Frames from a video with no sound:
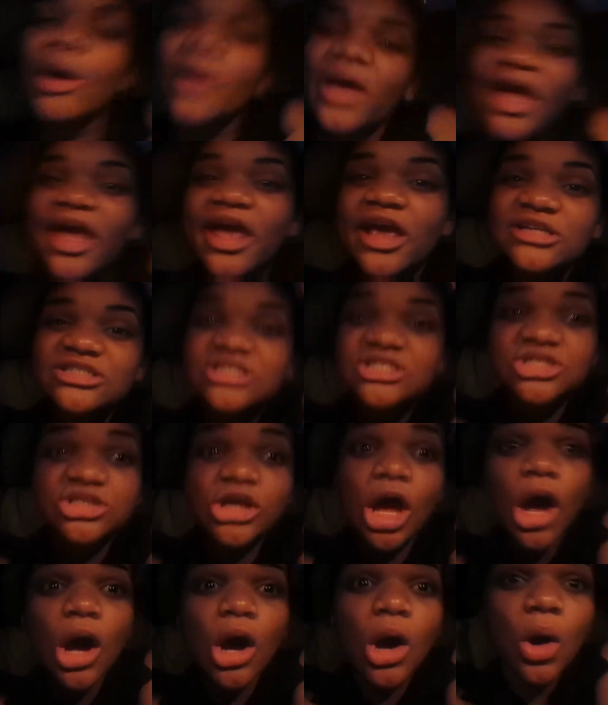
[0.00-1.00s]
Okay,
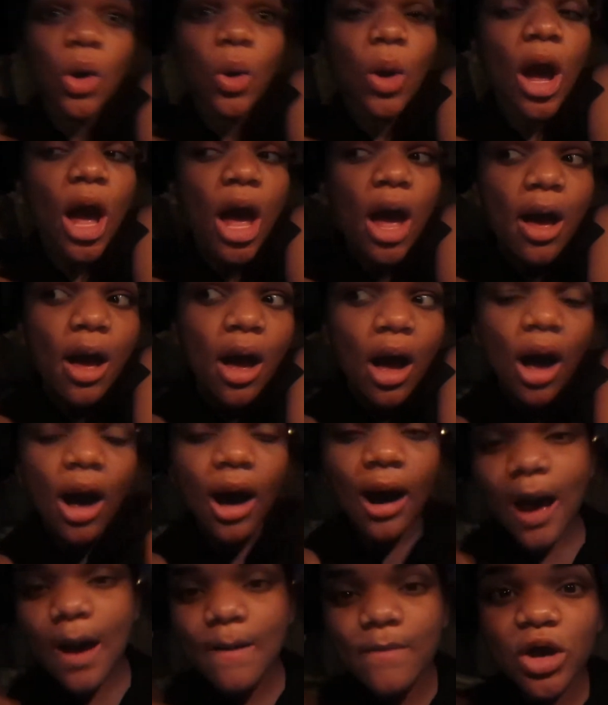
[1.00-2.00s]
so
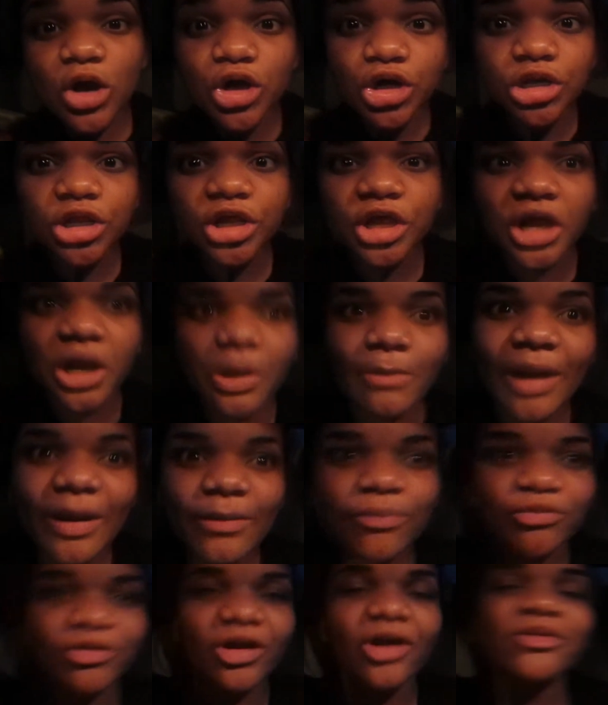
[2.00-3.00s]
um, earlier my
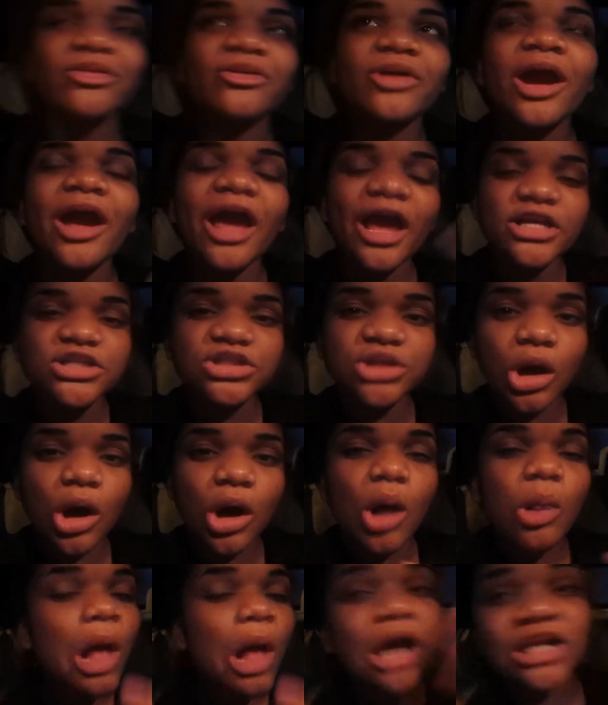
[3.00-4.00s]
brother, okay, so
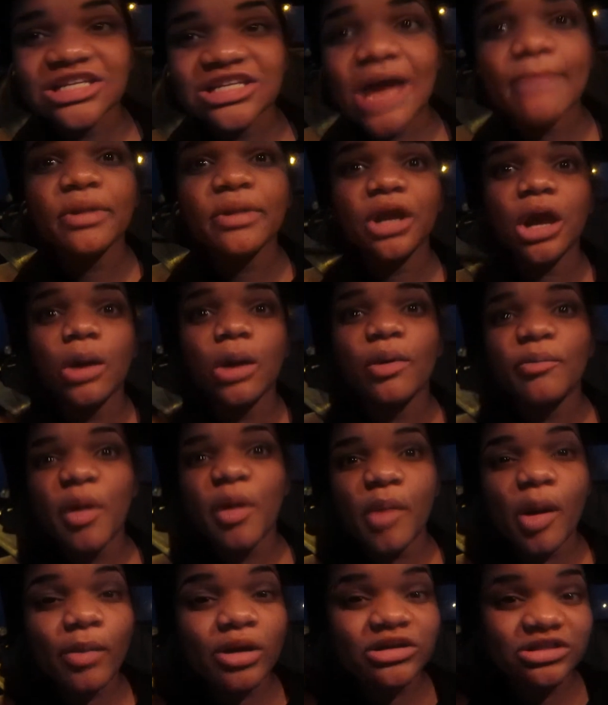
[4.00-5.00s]
a long time ago when my
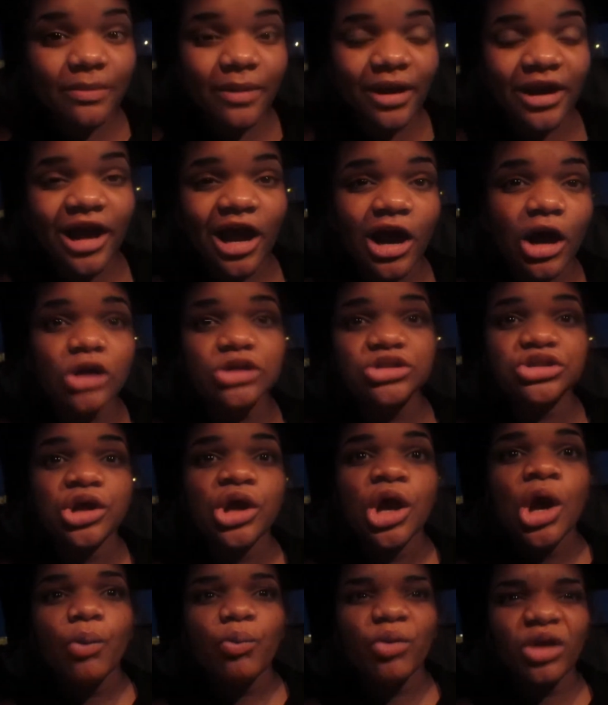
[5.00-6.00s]
mom was at my house,
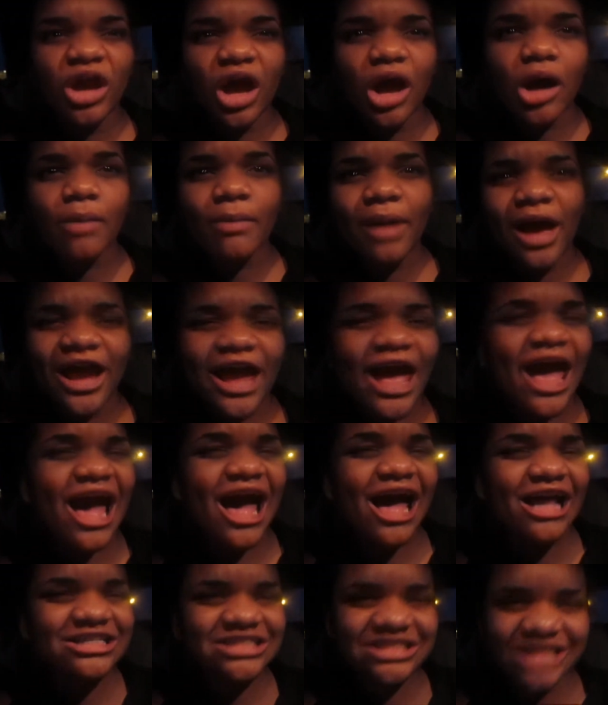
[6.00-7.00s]
we um, I
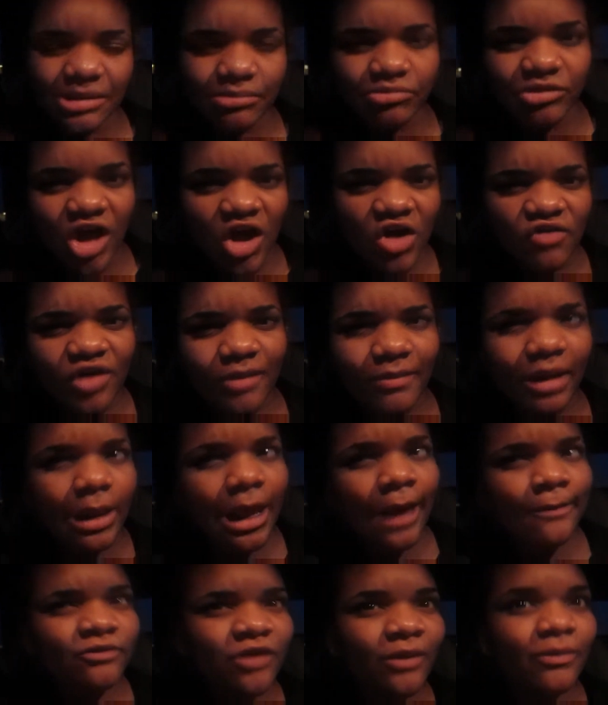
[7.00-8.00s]
had Same Love on my
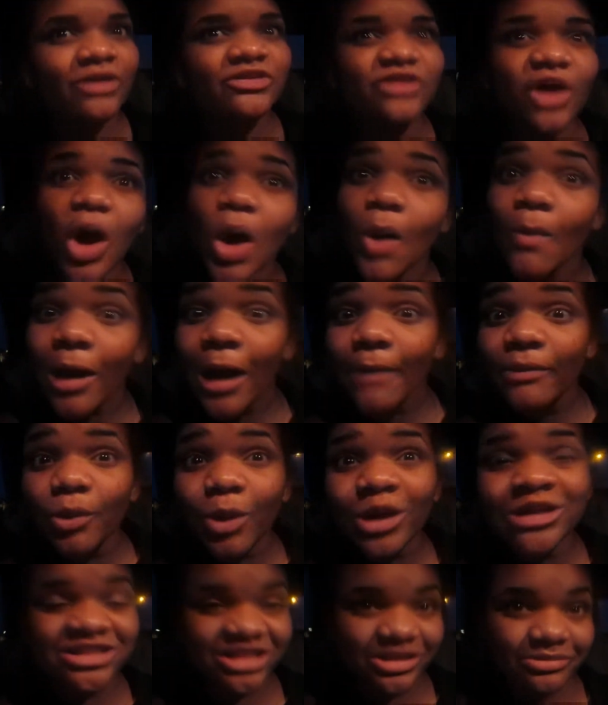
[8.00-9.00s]
laptop. I was like, oh mom, you
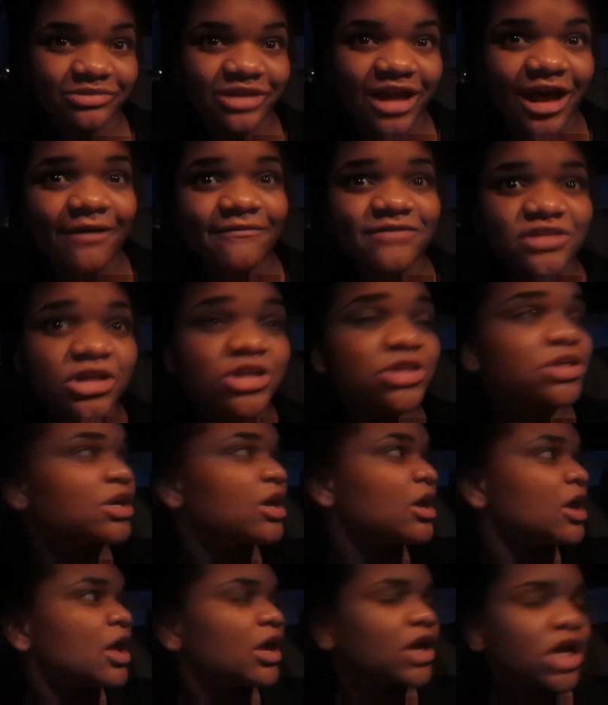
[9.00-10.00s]
want Same Love?
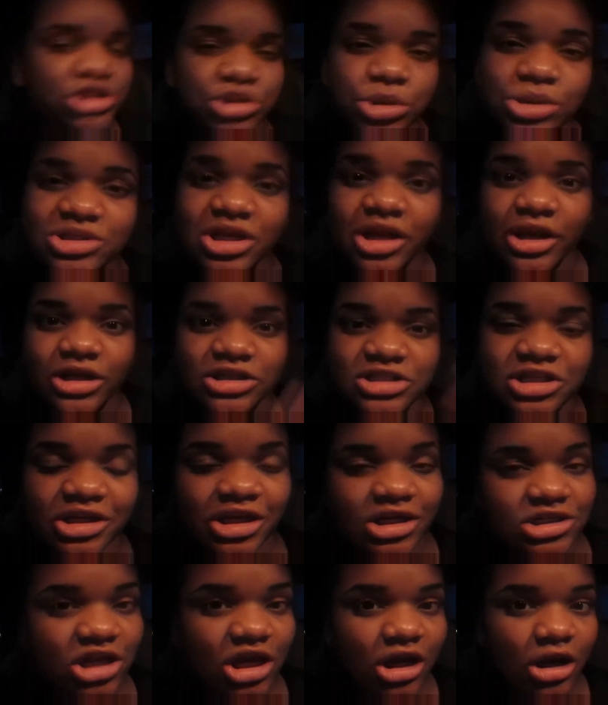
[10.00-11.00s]
Because she was getting
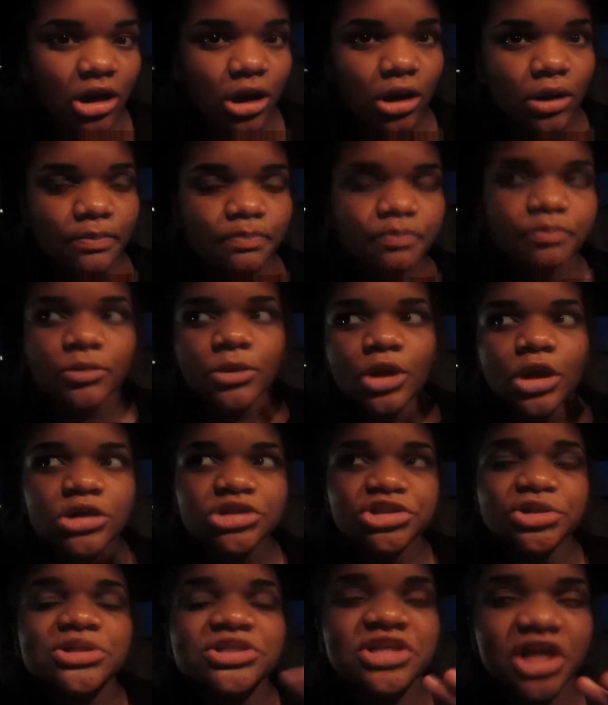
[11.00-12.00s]
CDs on, um,
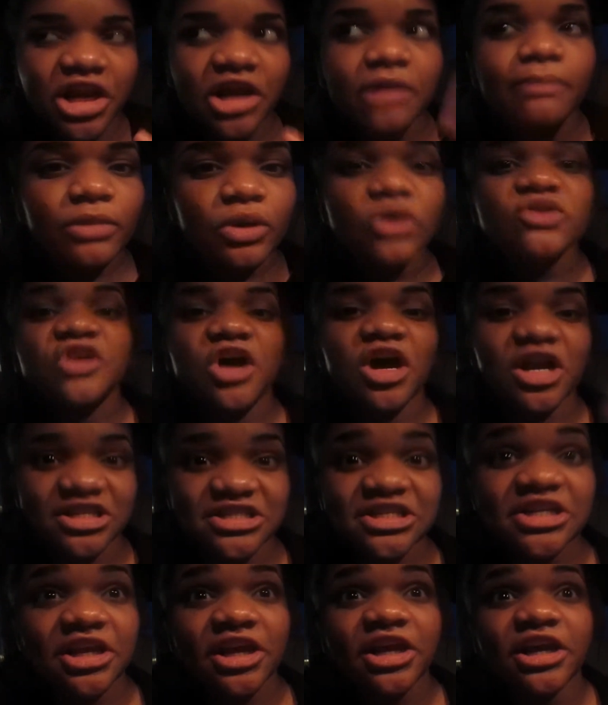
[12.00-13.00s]
she was getting music on a
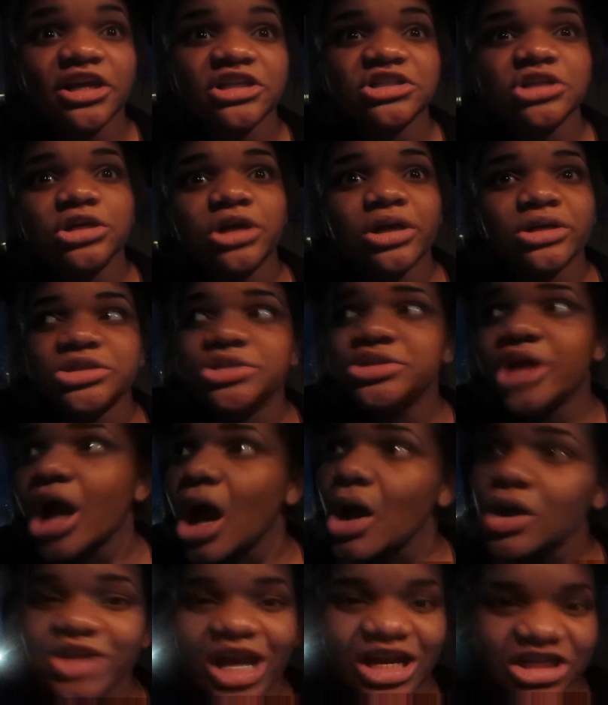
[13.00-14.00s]
CD. So she was like,
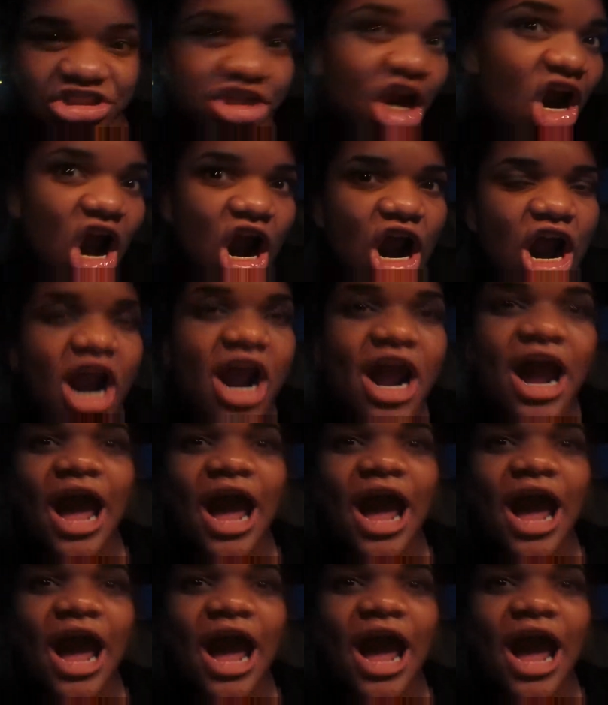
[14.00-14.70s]
oh yeah, sure.